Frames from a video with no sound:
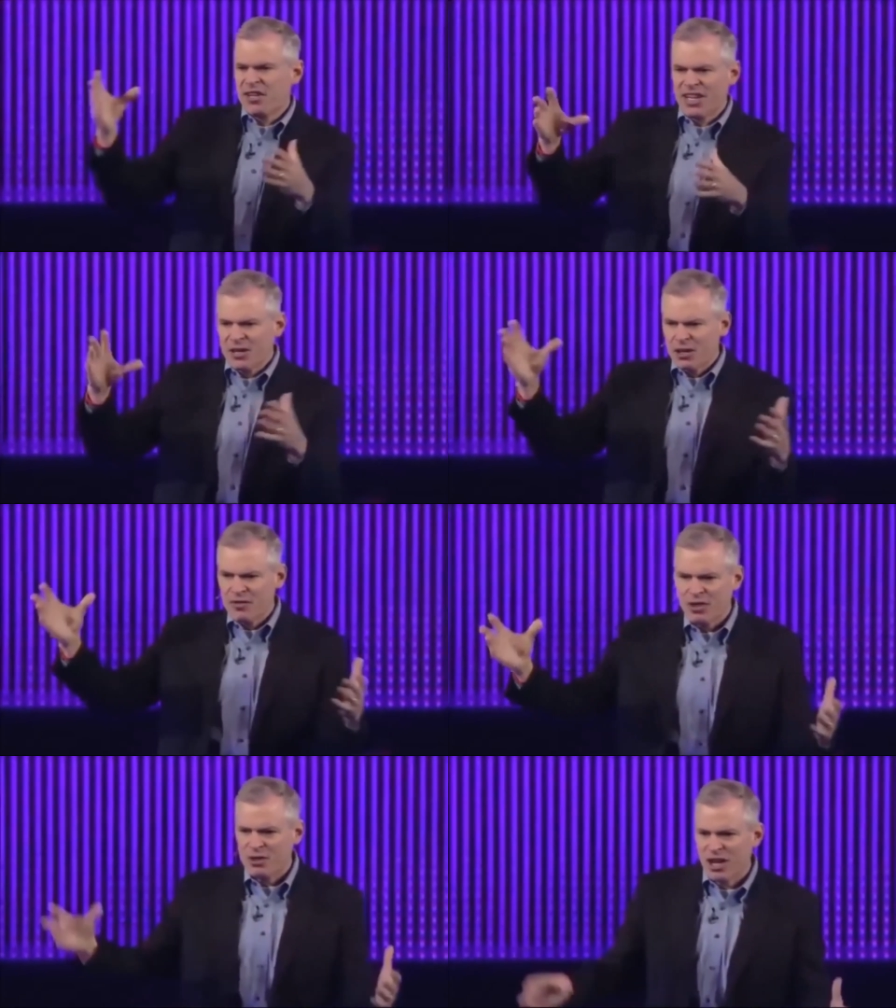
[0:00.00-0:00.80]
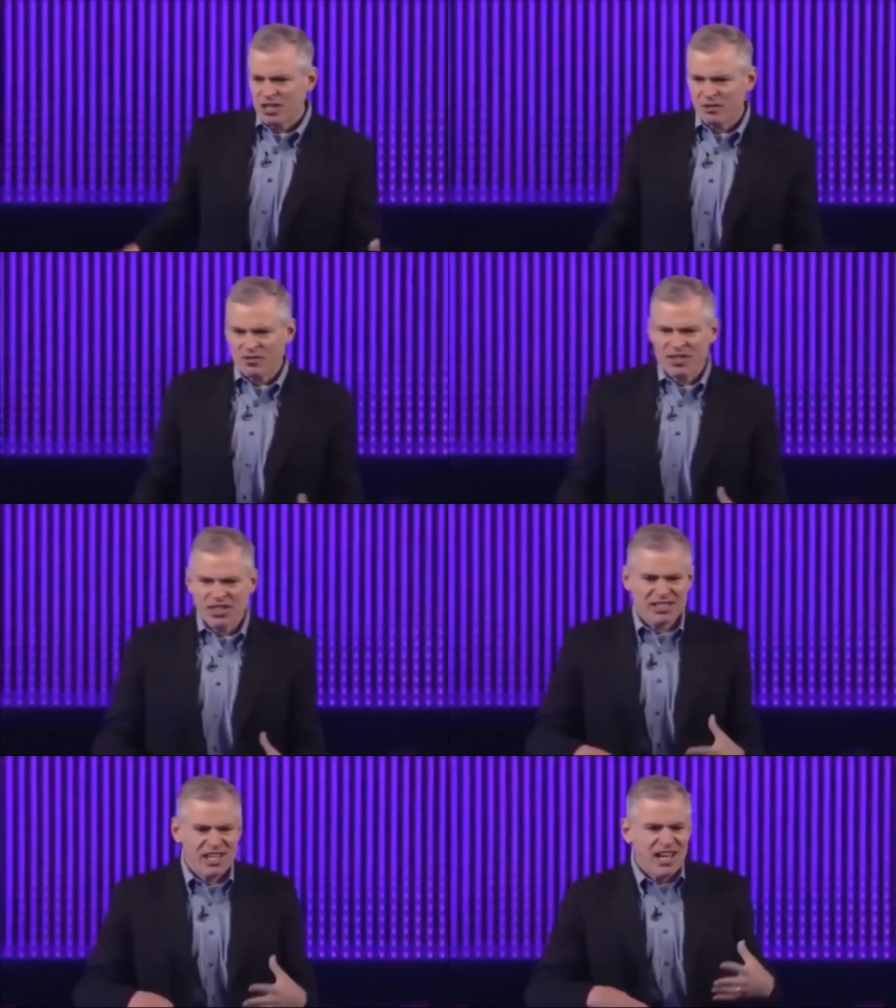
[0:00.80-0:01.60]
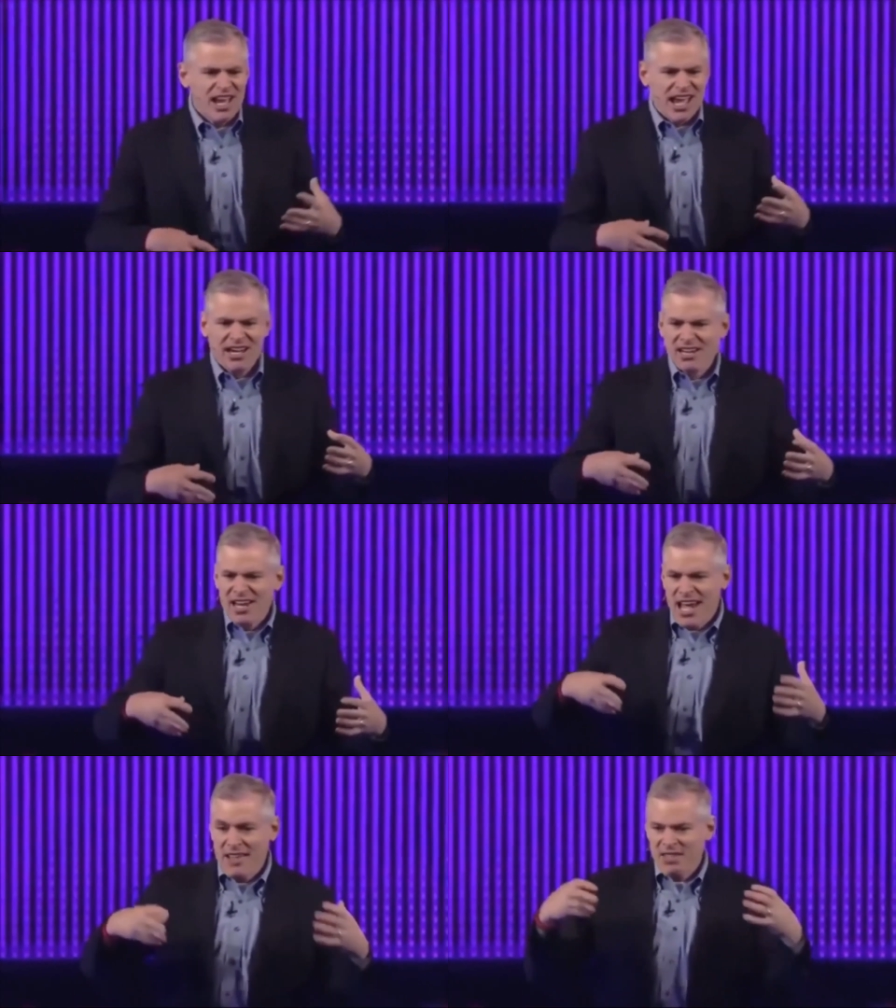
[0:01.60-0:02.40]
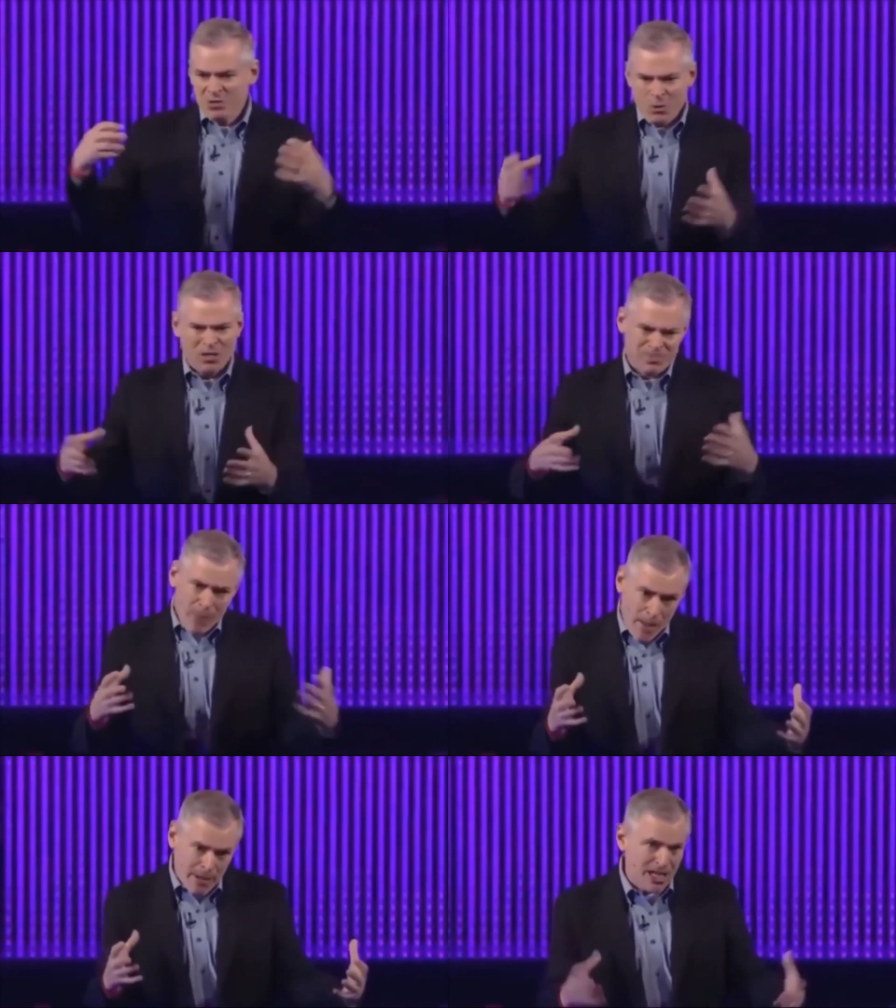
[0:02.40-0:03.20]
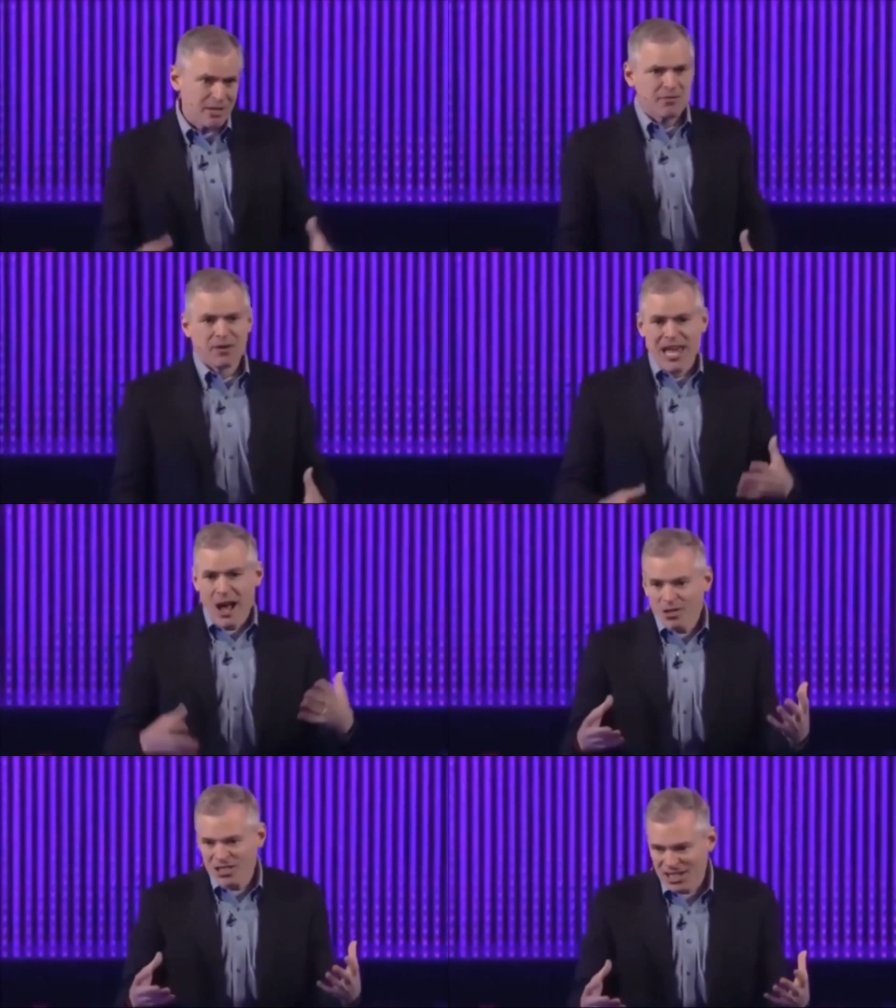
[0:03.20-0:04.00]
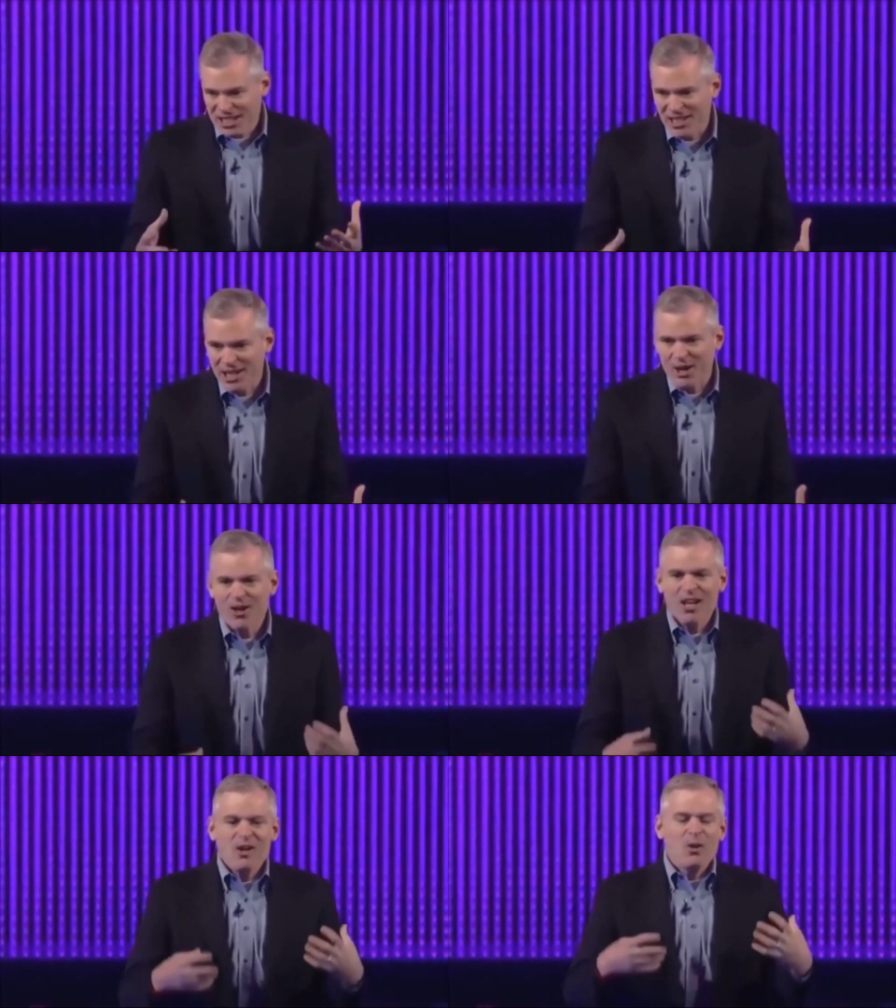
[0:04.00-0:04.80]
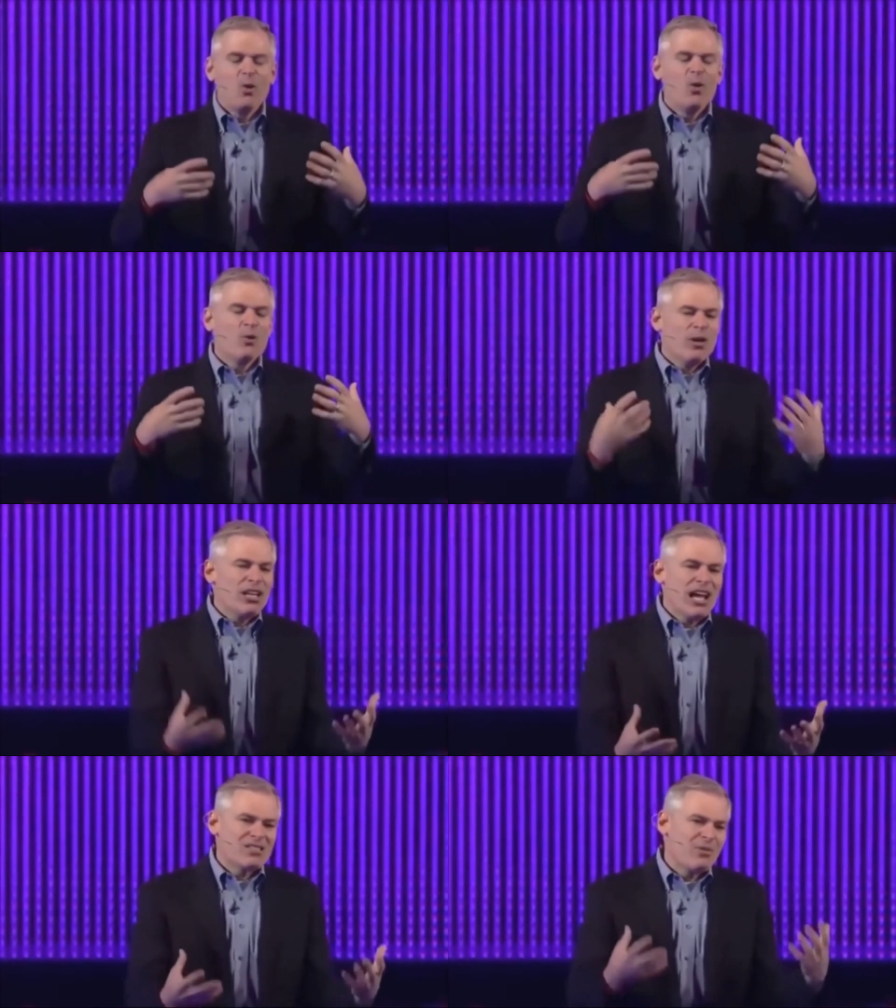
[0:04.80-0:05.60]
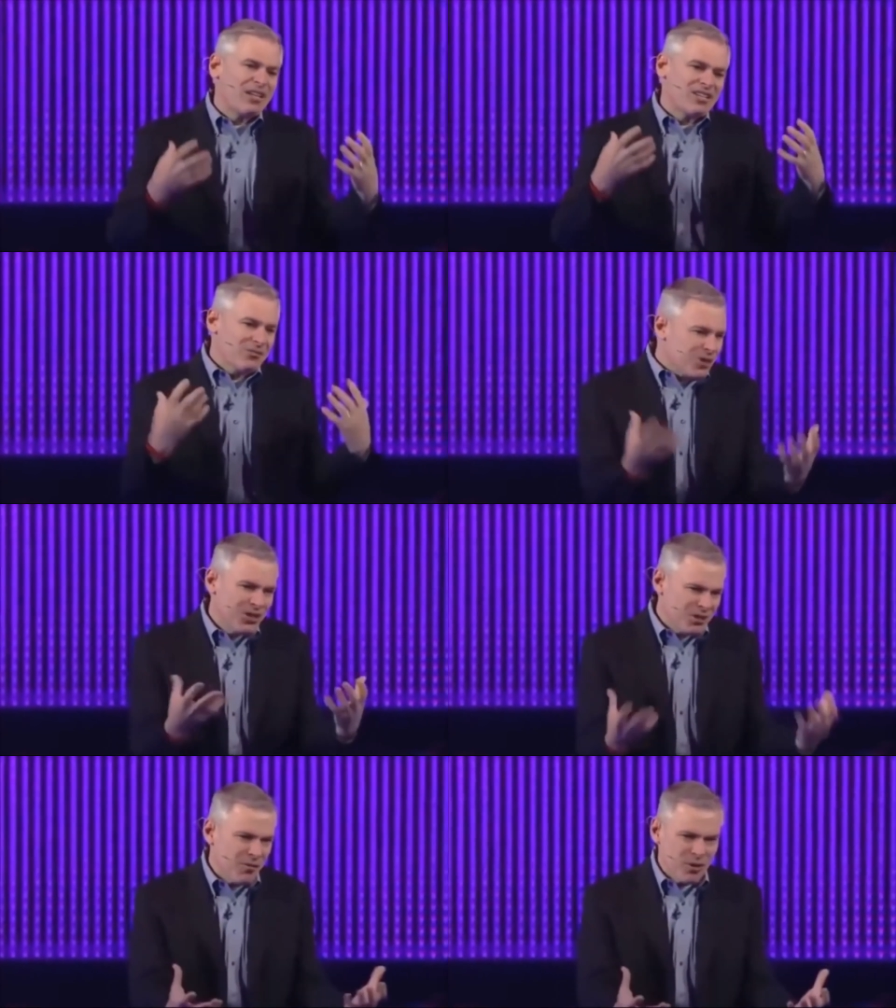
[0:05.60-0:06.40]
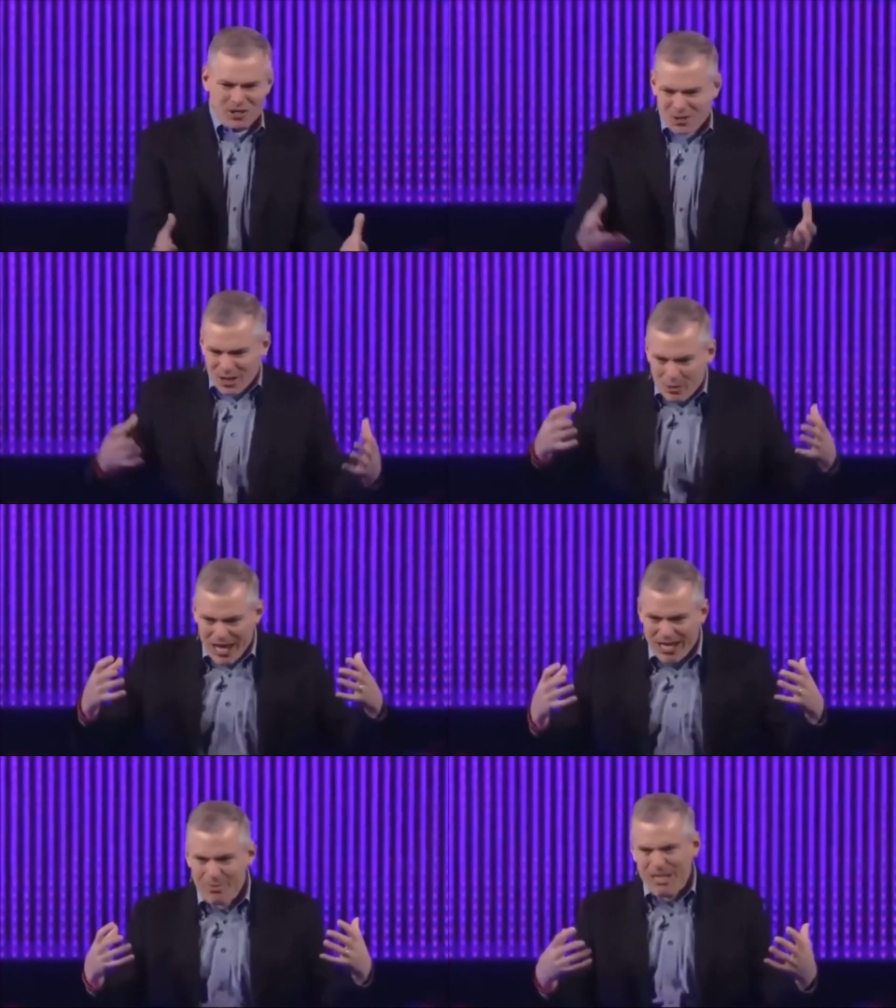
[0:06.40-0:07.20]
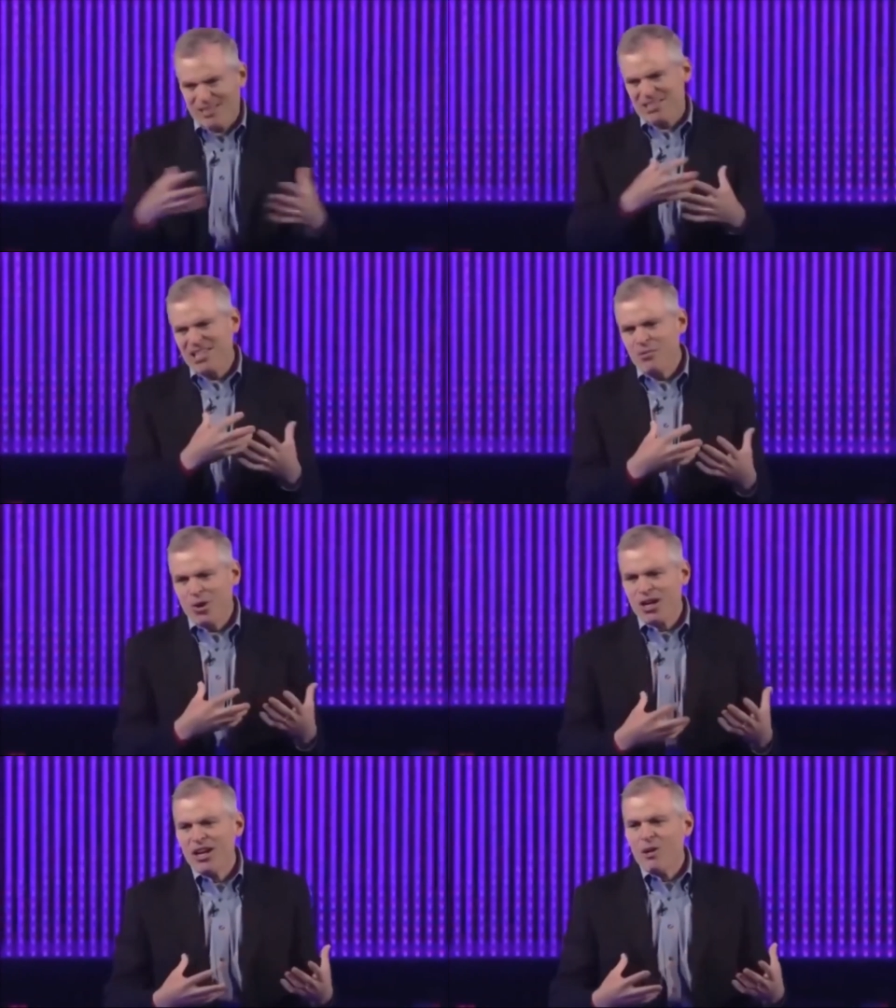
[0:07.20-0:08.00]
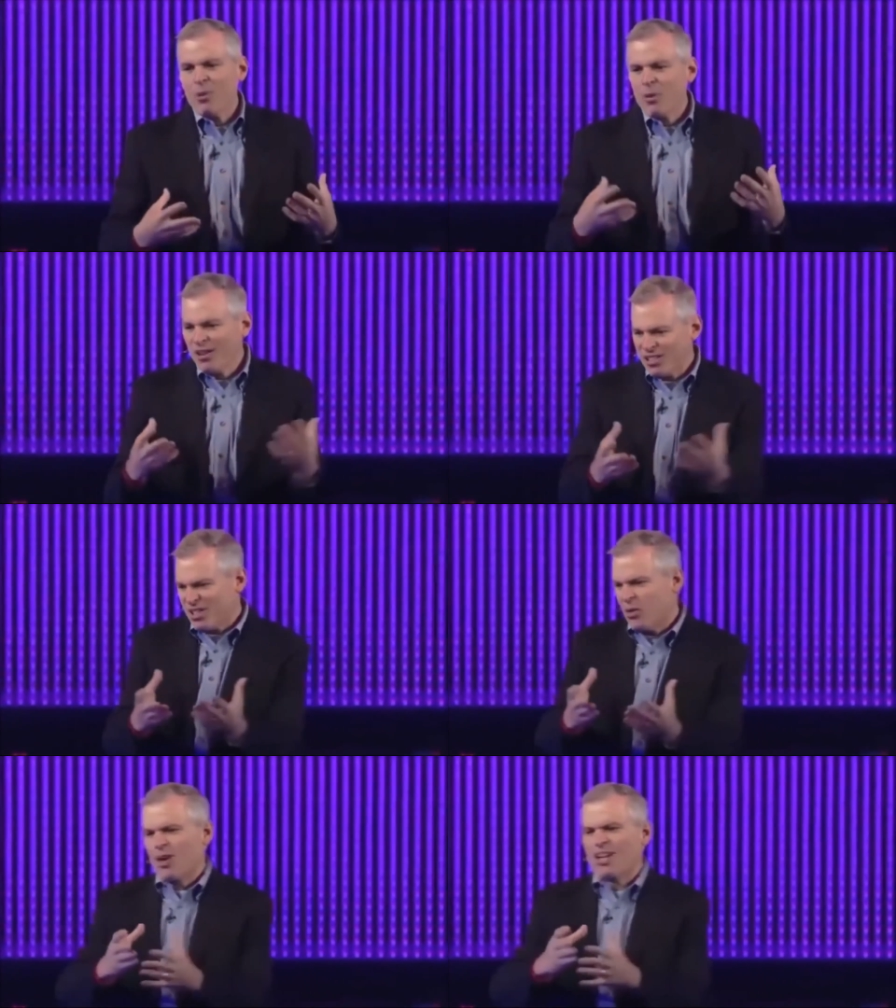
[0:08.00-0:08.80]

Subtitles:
I don't know if you know who Dr. Phil is, and this woman's mama in for counseling, we realized we couldn't afford to do that. We had to make this team work, but we also didn't want to